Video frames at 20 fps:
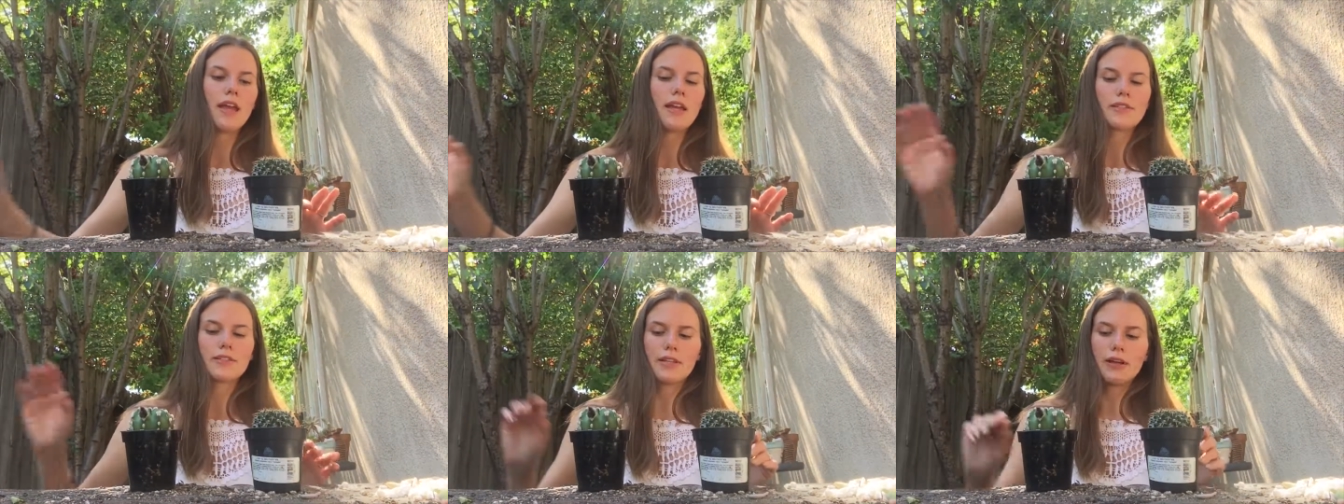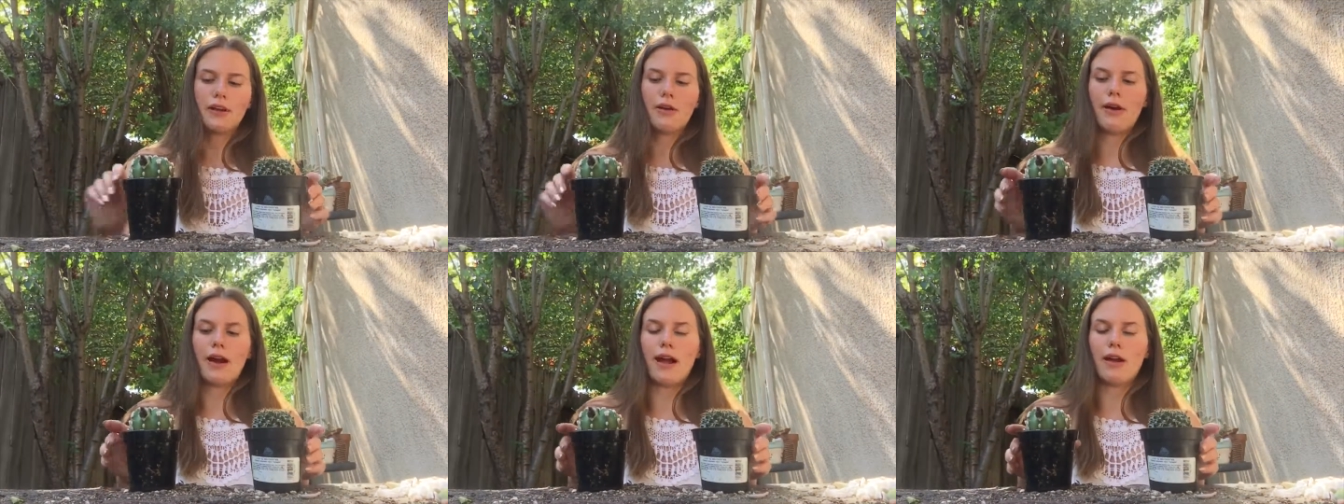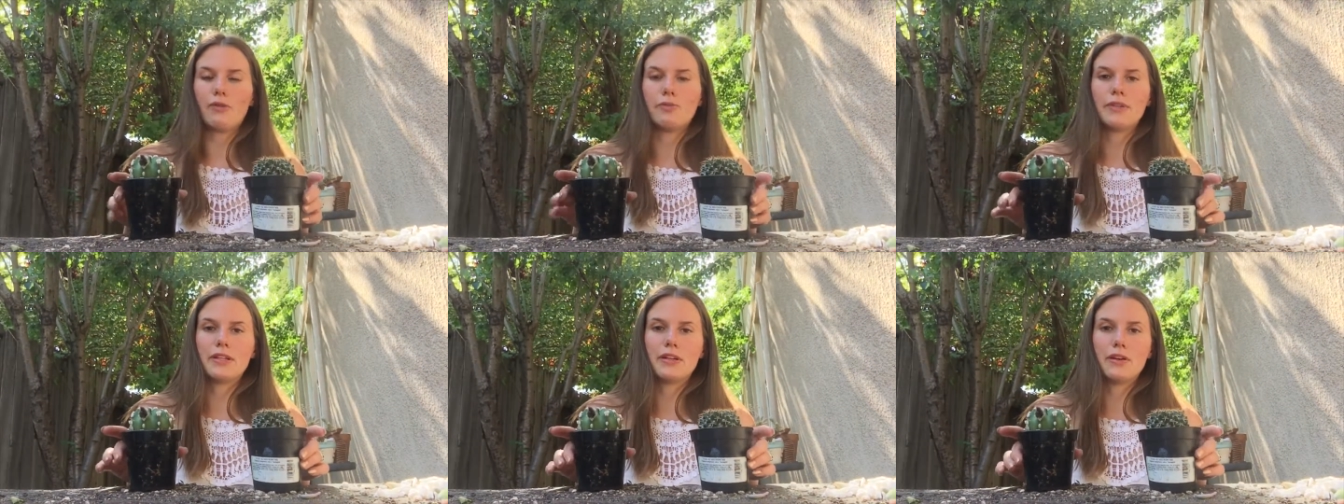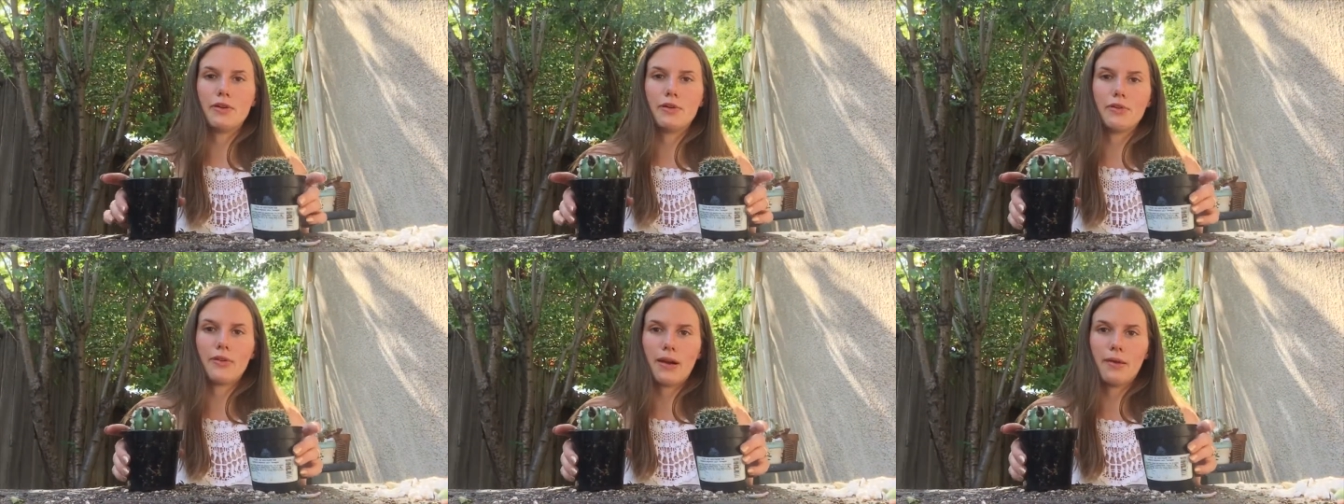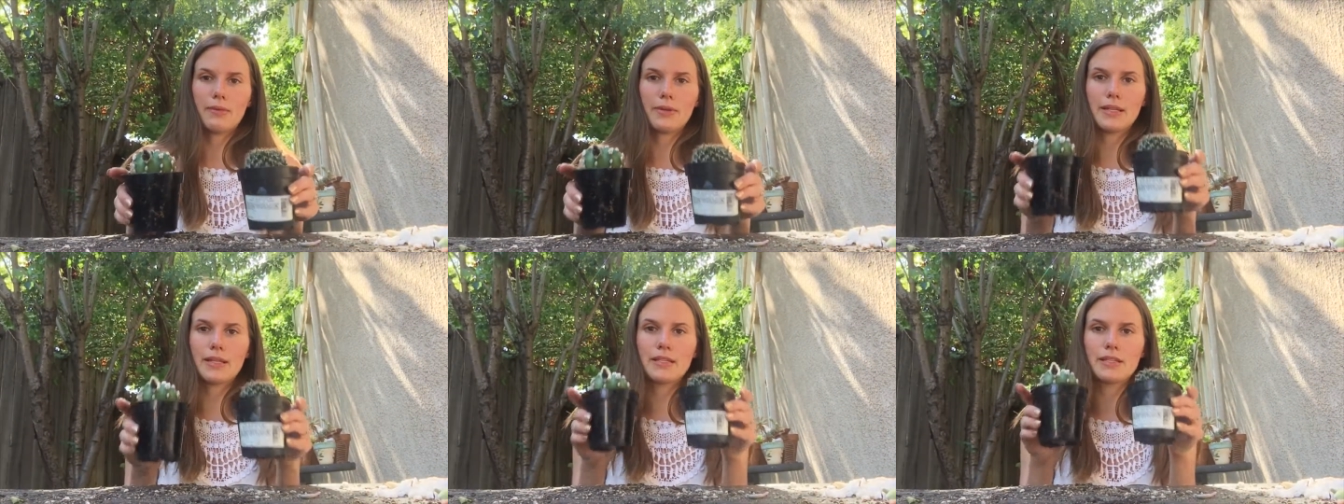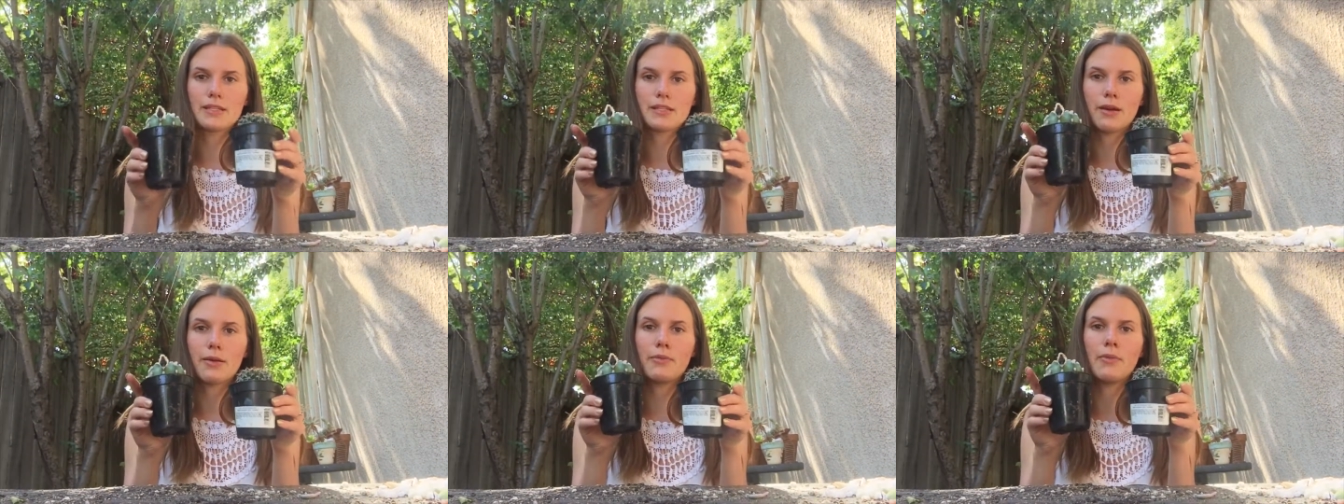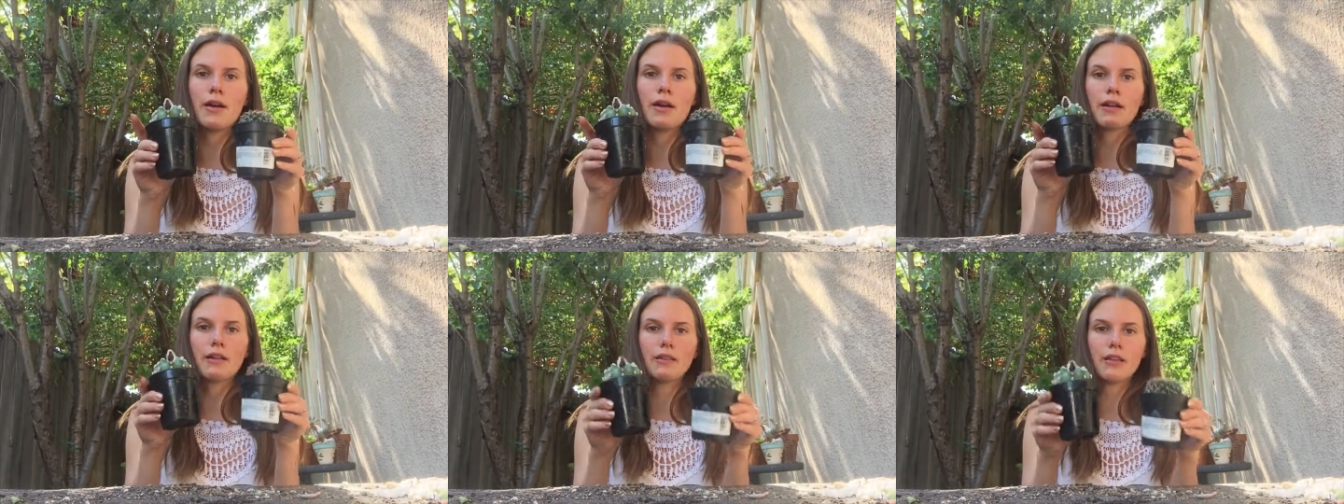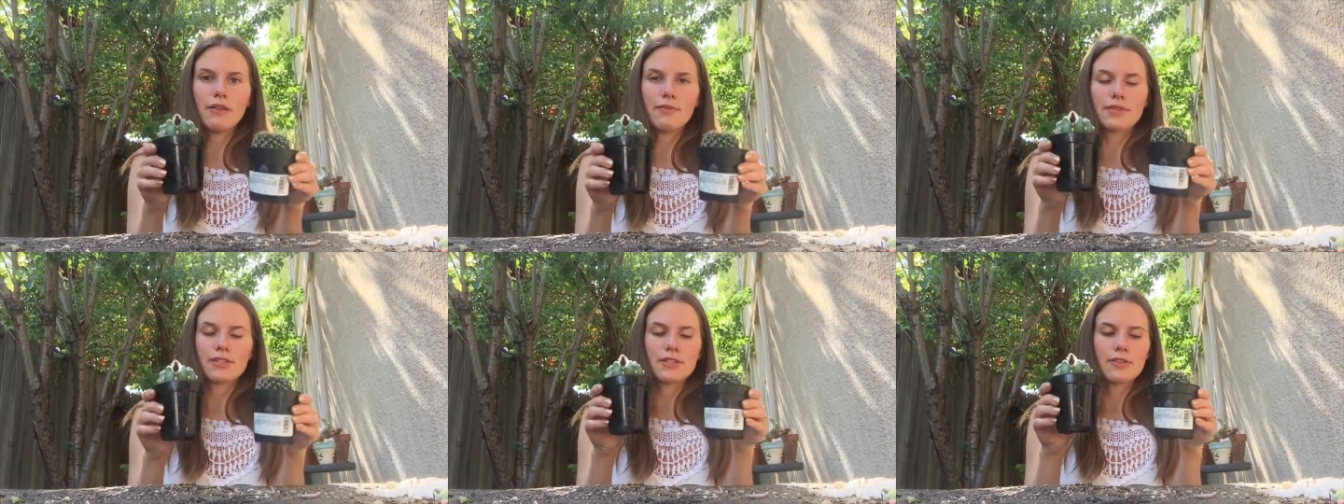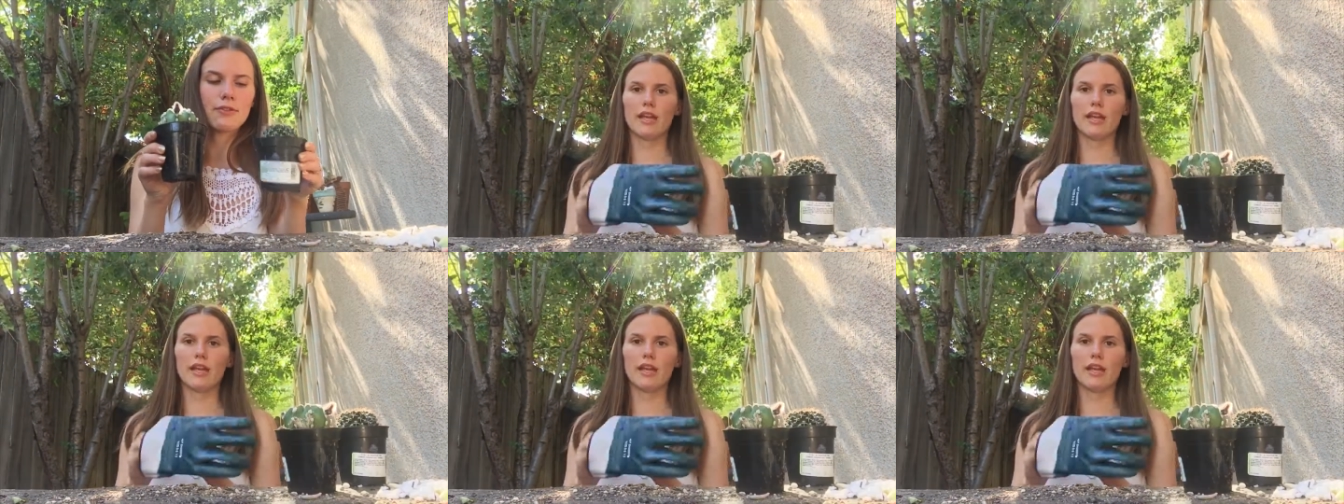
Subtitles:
So I'll be grabbing some gloves.